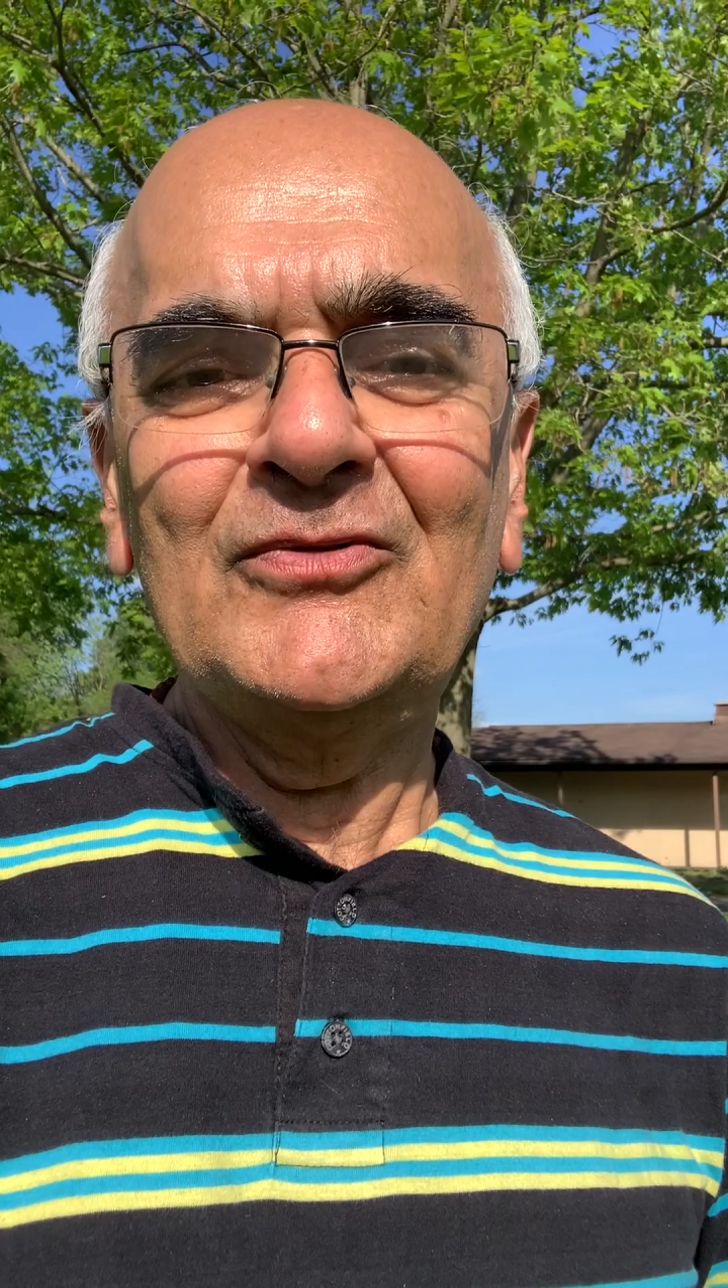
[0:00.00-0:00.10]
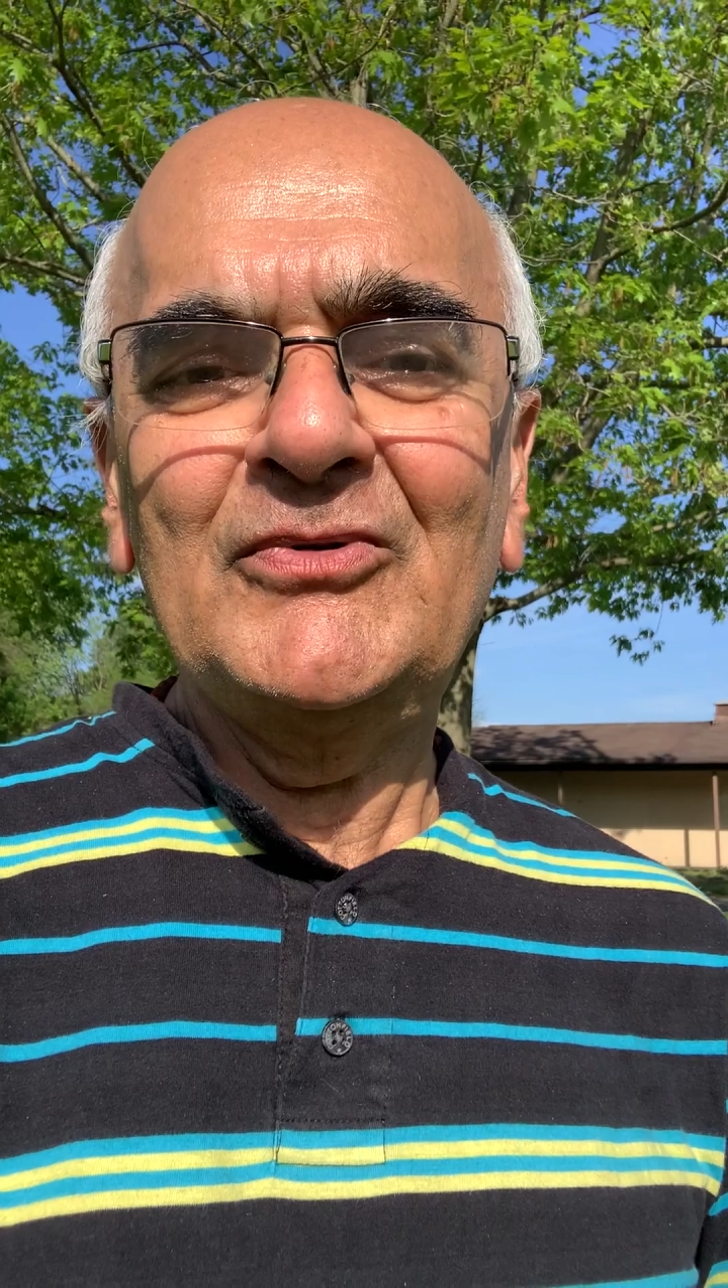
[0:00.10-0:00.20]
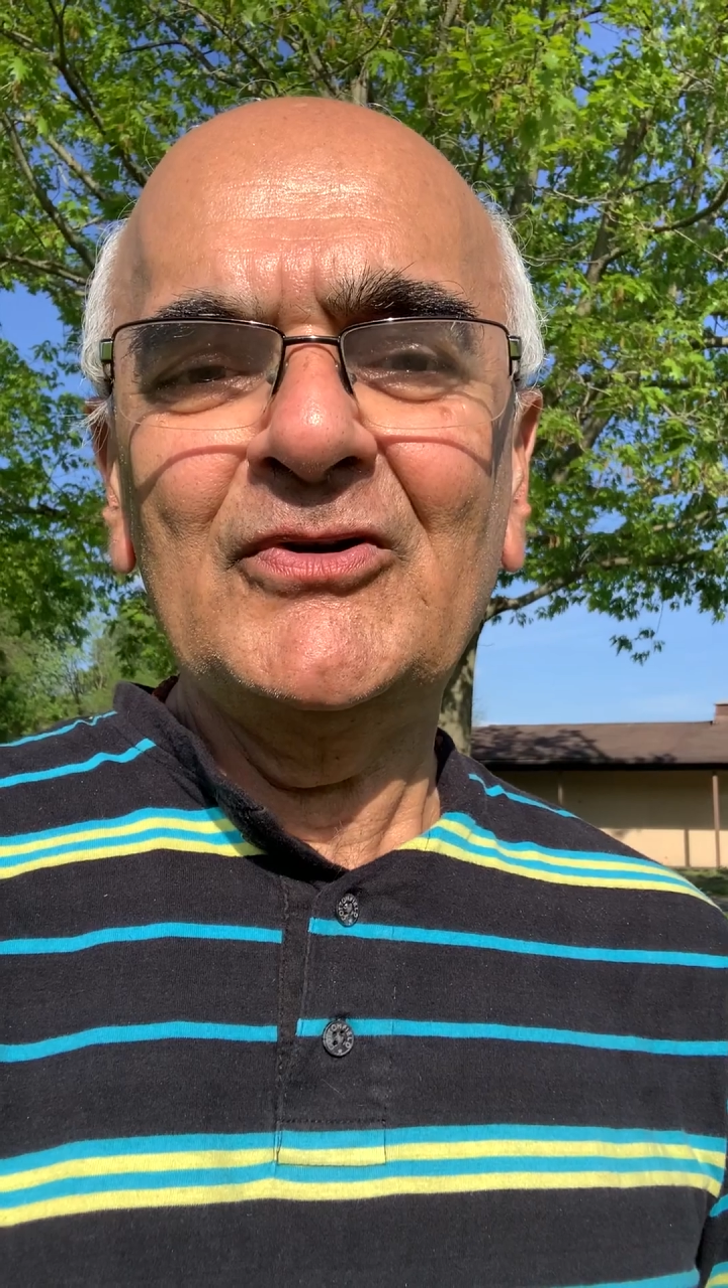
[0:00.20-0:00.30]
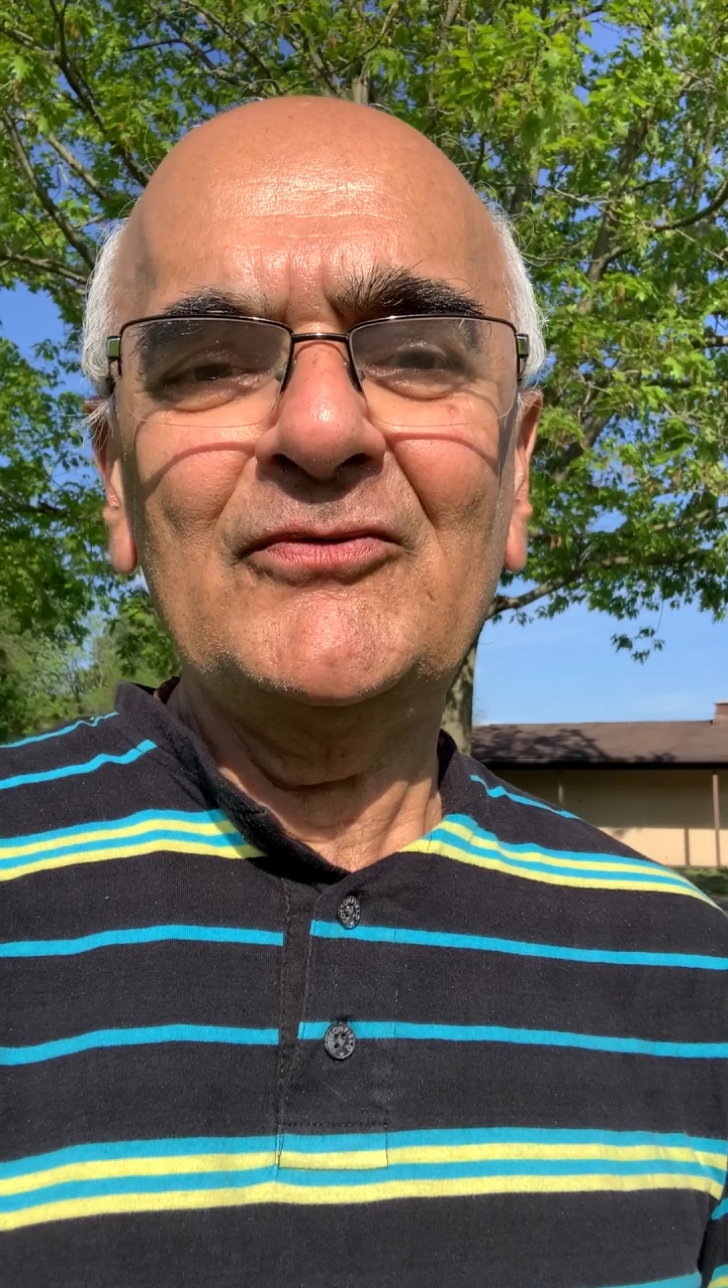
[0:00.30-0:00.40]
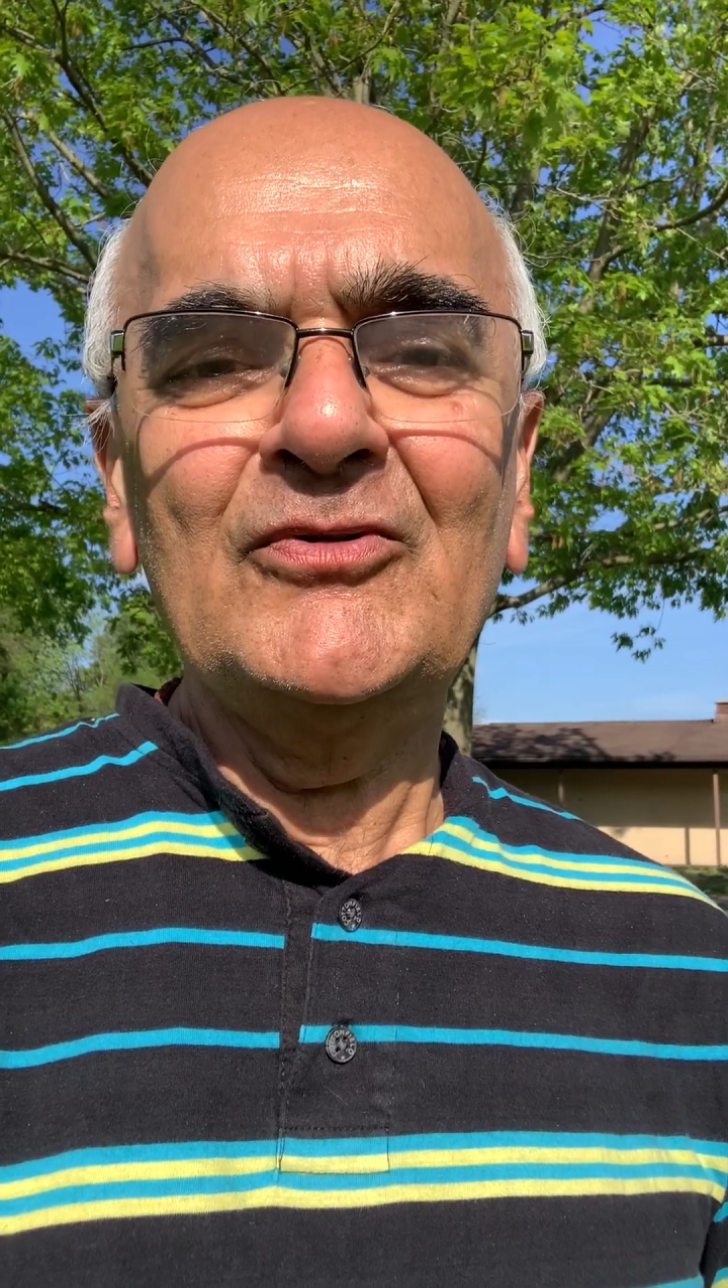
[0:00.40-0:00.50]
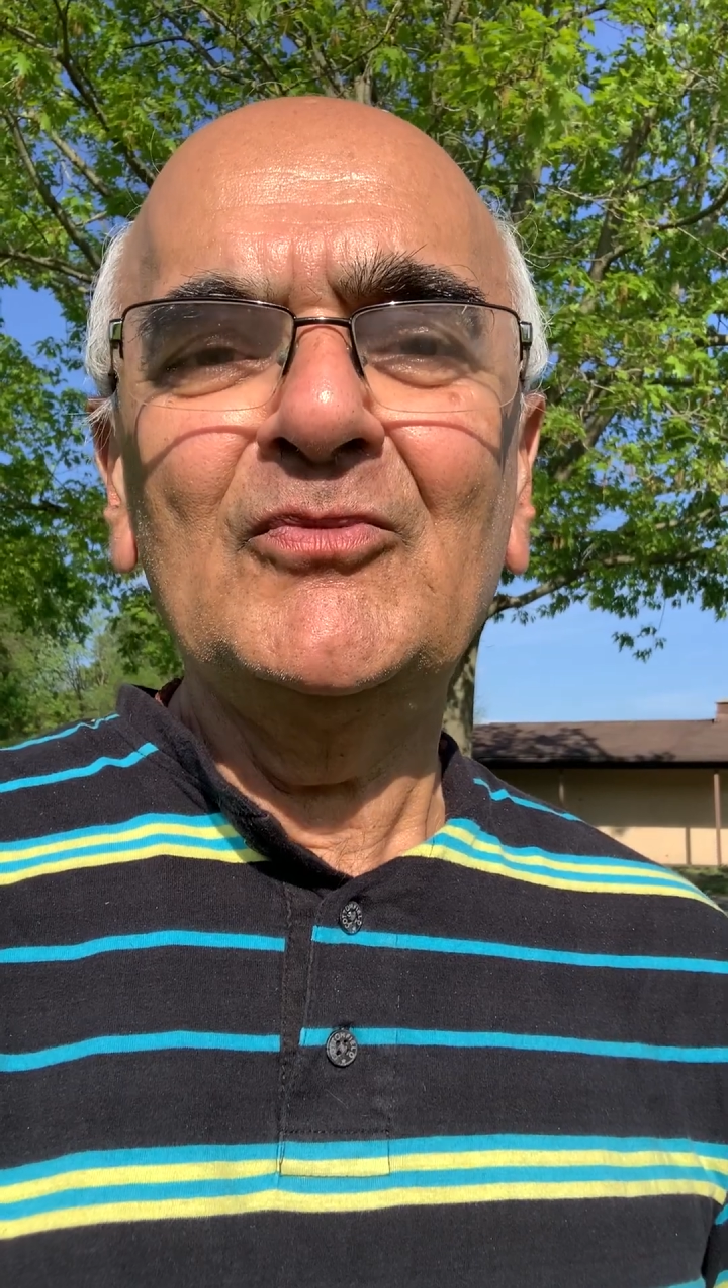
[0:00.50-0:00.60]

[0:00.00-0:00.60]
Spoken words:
beautiful